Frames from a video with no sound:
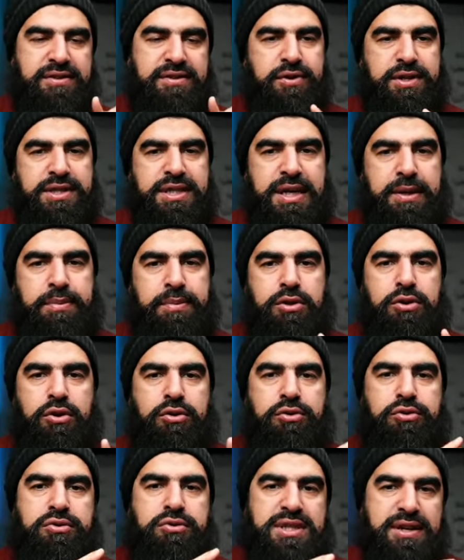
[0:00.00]
For example, go
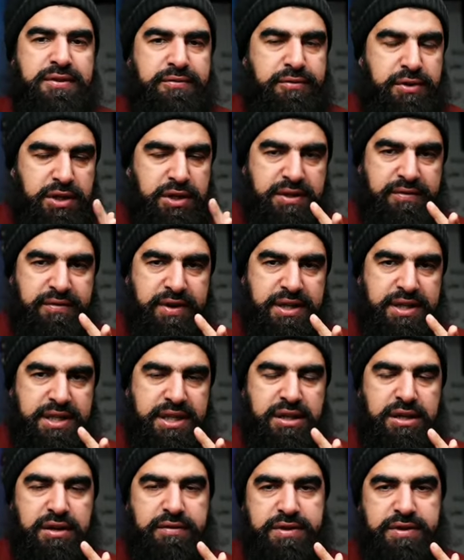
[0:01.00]
through Safwat
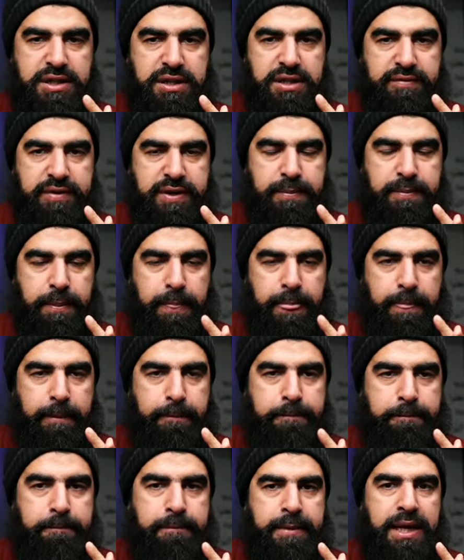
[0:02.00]
al-Tafasir cover to cover
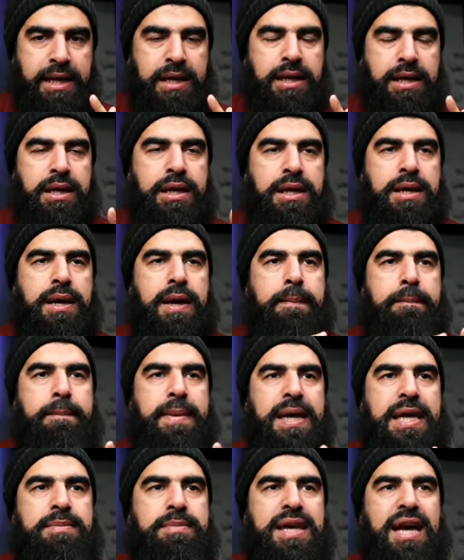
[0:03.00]
and
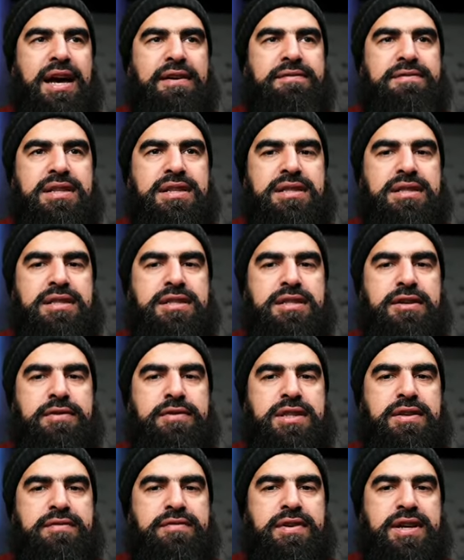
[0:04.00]
maybe after al
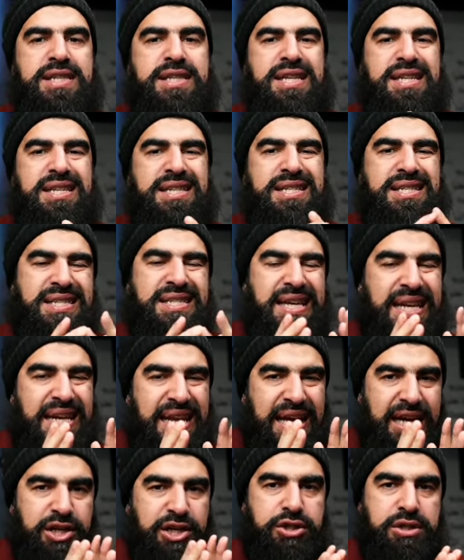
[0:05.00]
Tafasir,
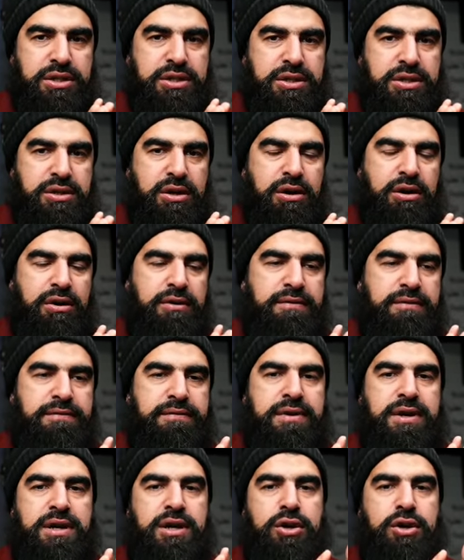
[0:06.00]
selections of
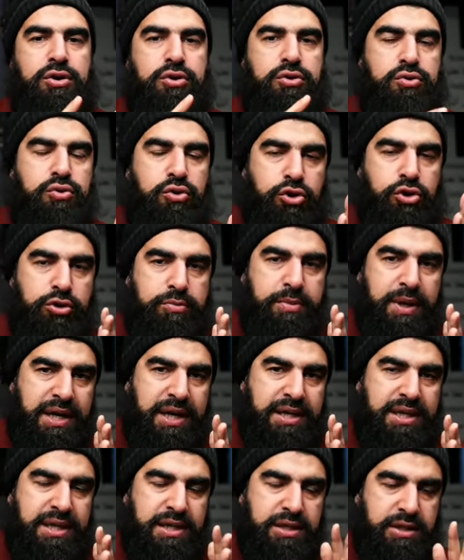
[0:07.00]
Ruh al
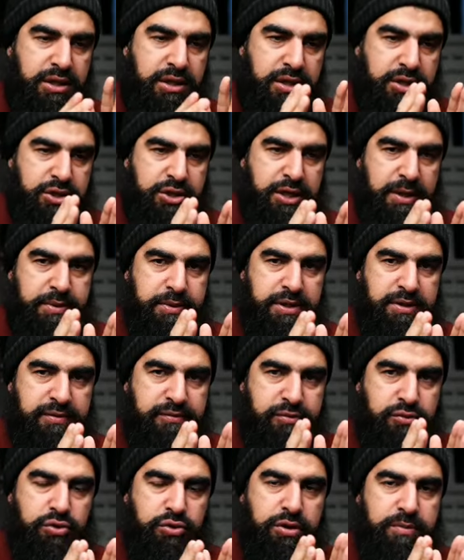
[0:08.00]
Ma'ani, certain chapters of
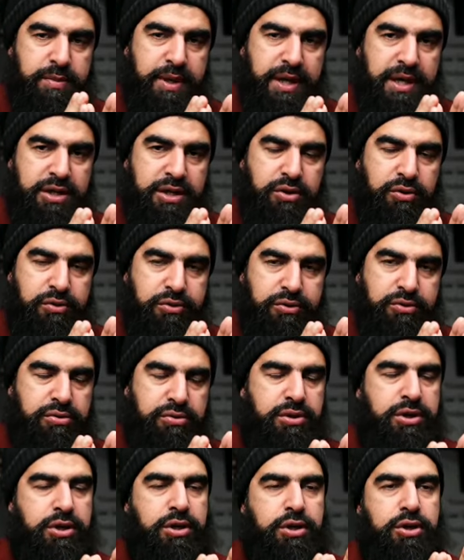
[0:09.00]
Ruh al Ma'ani go through,
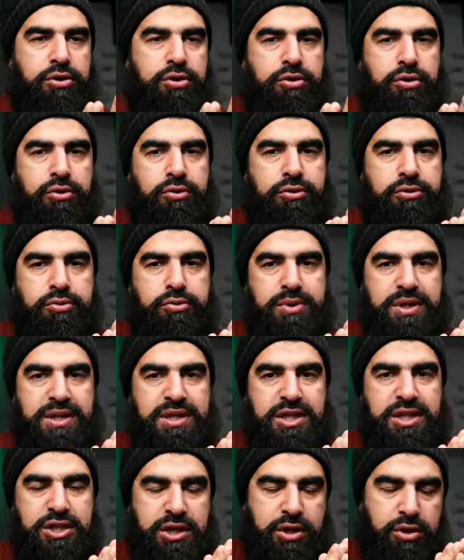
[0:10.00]
go through with a
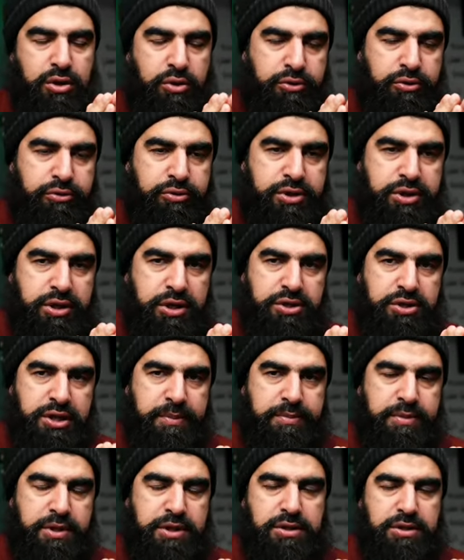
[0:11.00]
teacher, go through certain
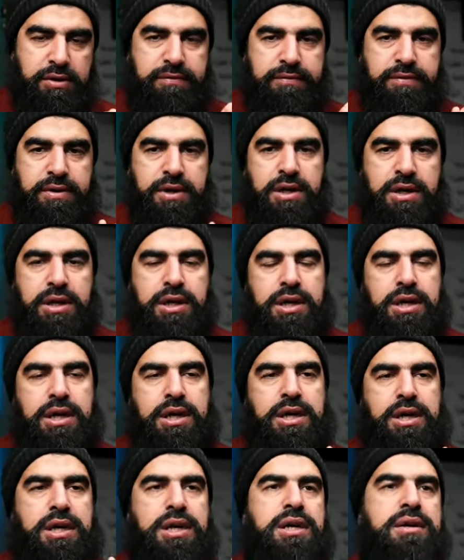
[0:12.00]
chapters of
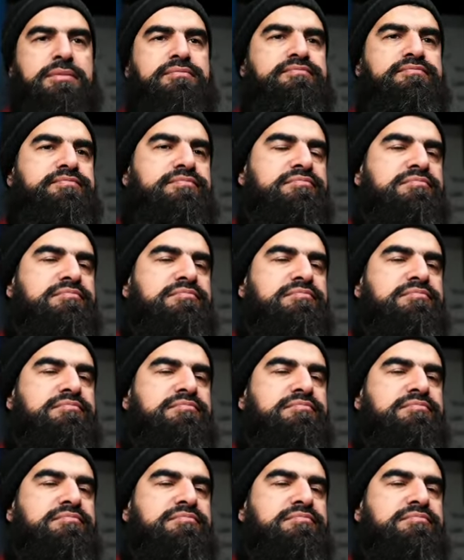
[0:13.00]
um,